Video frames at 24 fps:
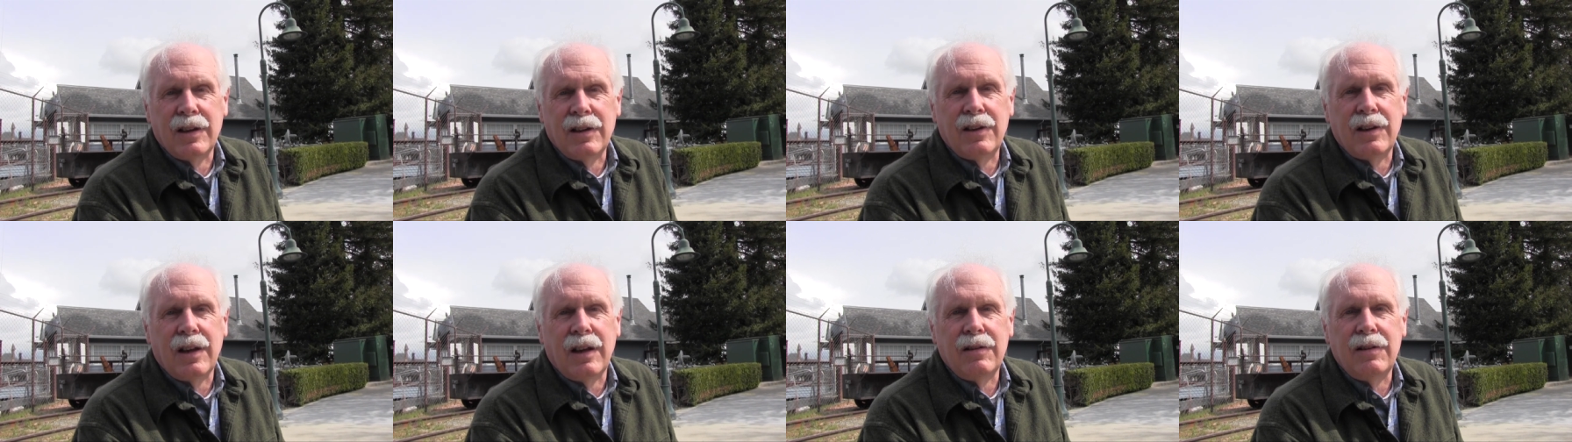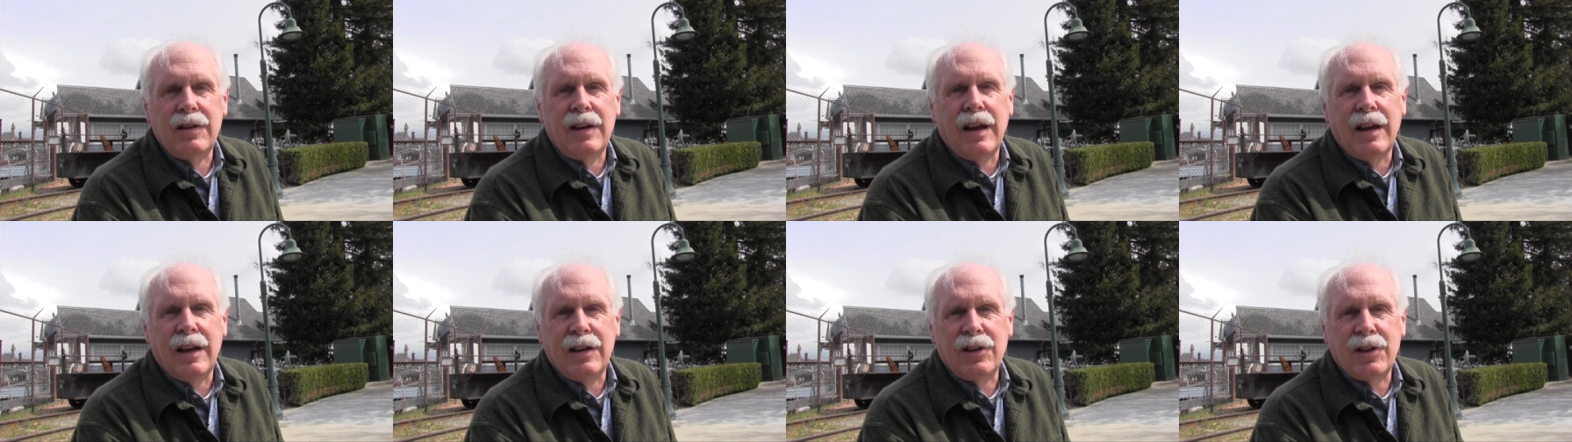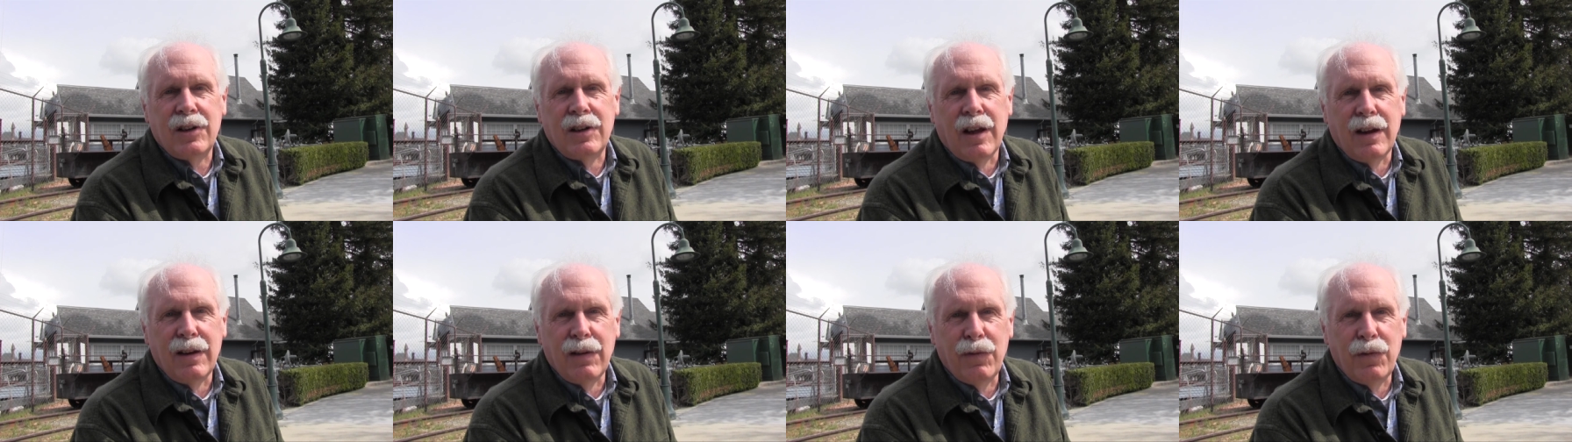lest thou
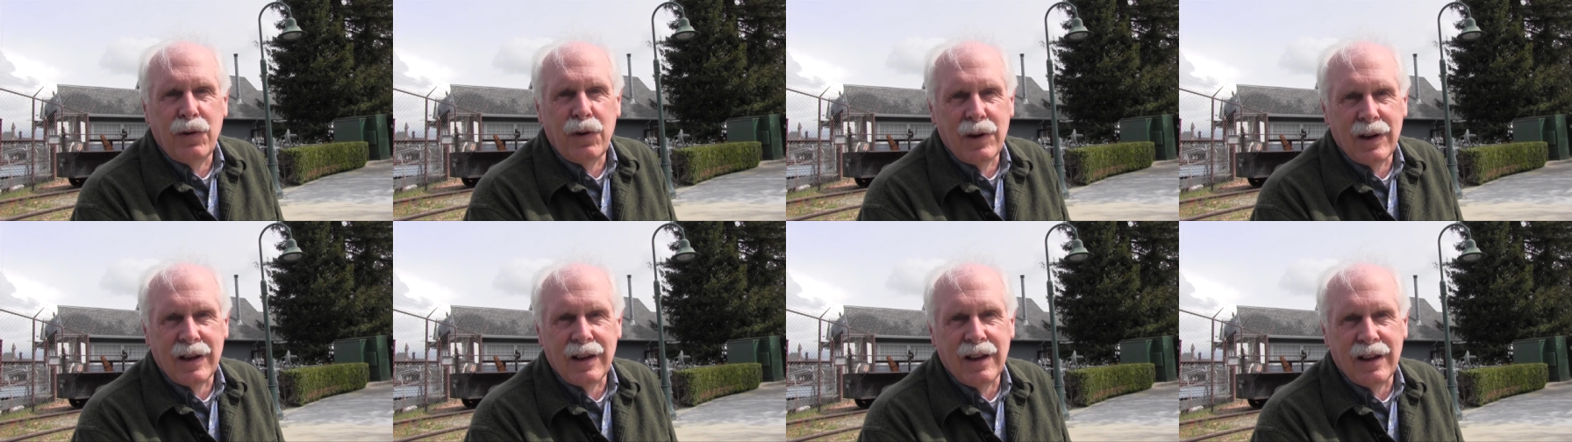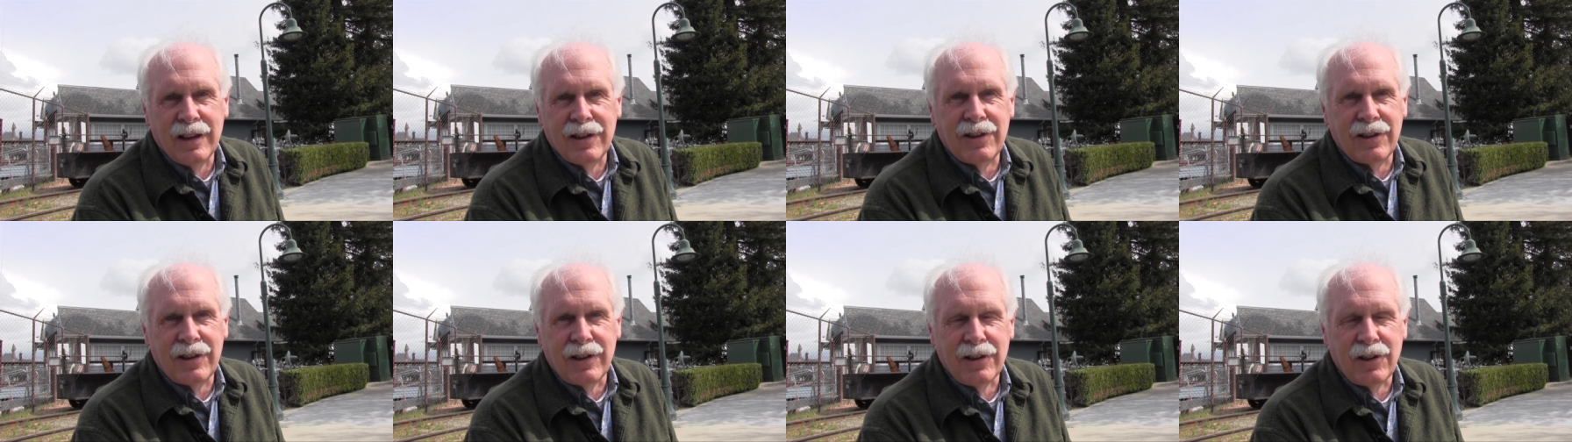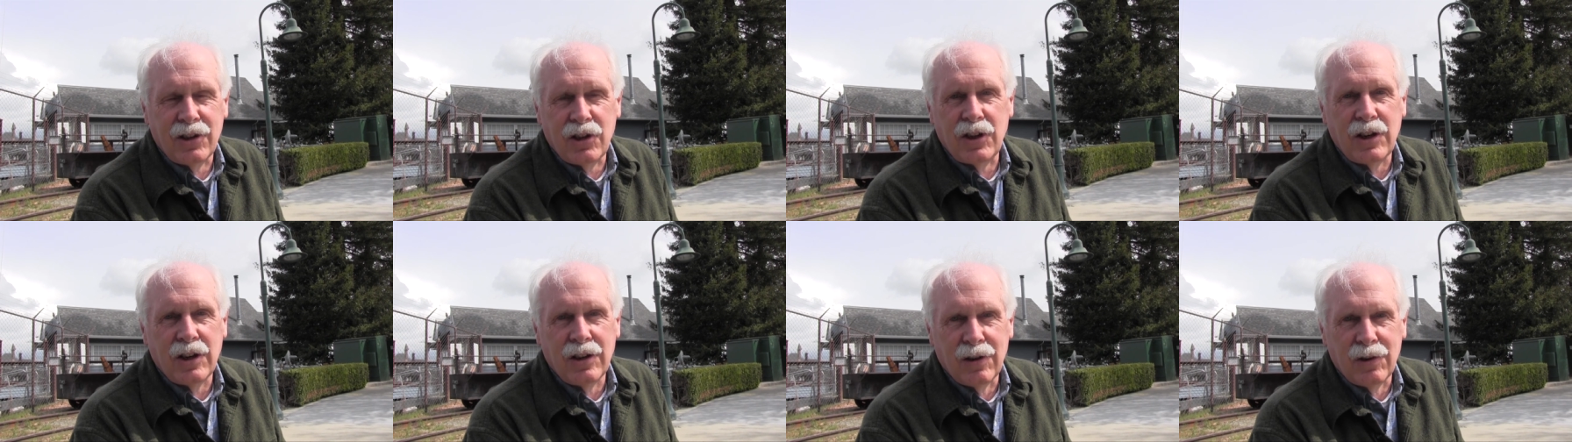dash thy foot against a
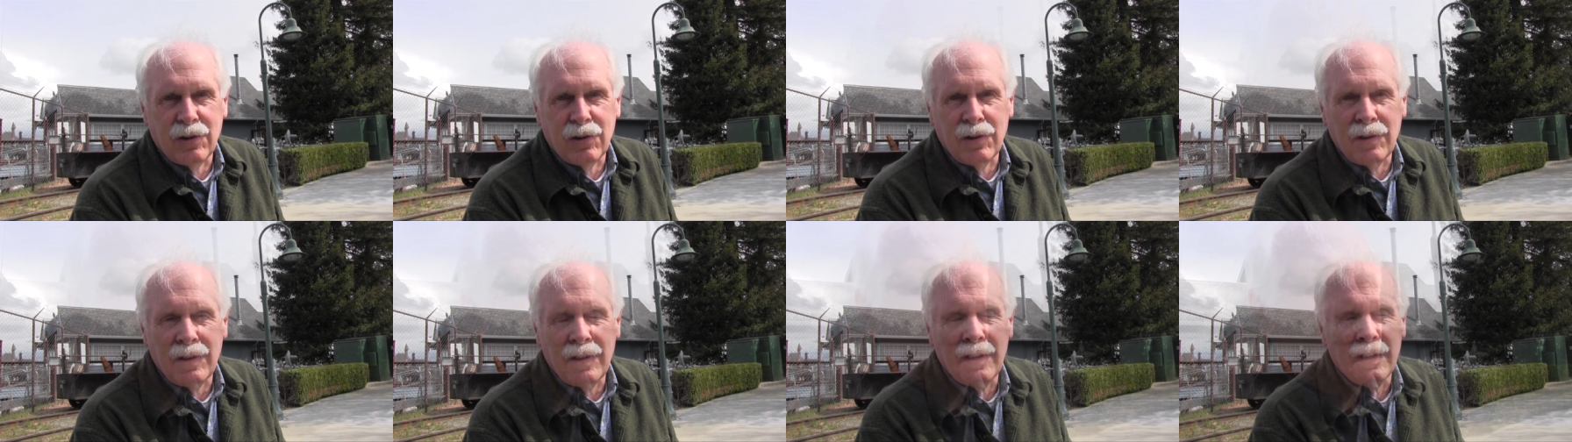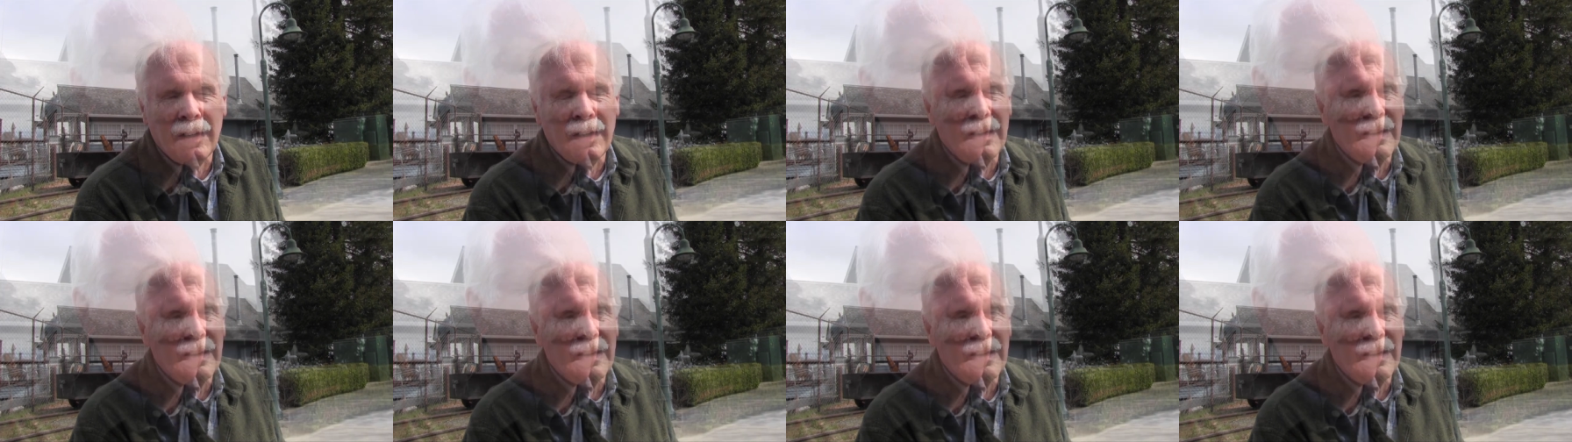stone.